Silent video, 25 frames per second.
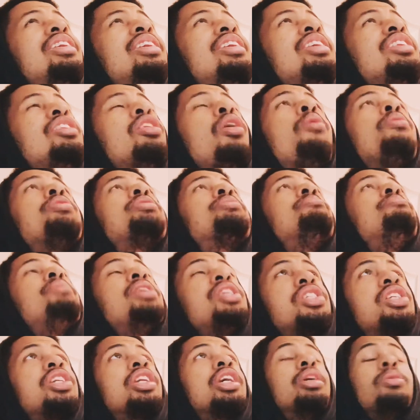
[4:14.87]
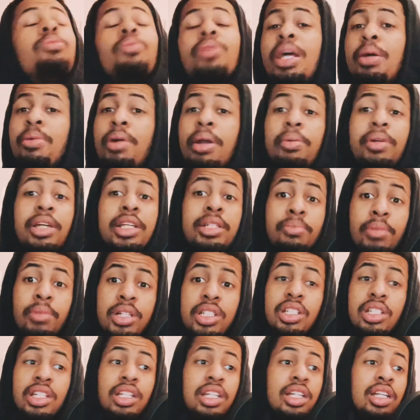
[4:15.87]
No, it was Michigan. When they went up against
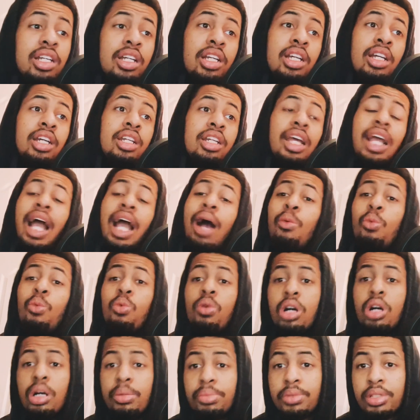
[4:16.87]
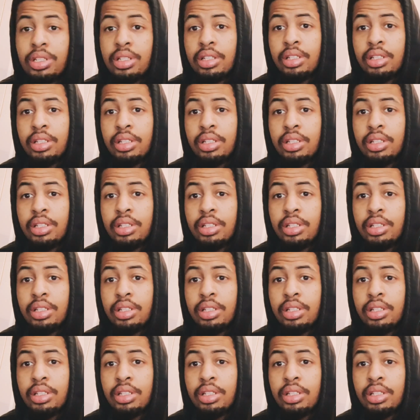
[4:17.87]
Michigan, they got whooped.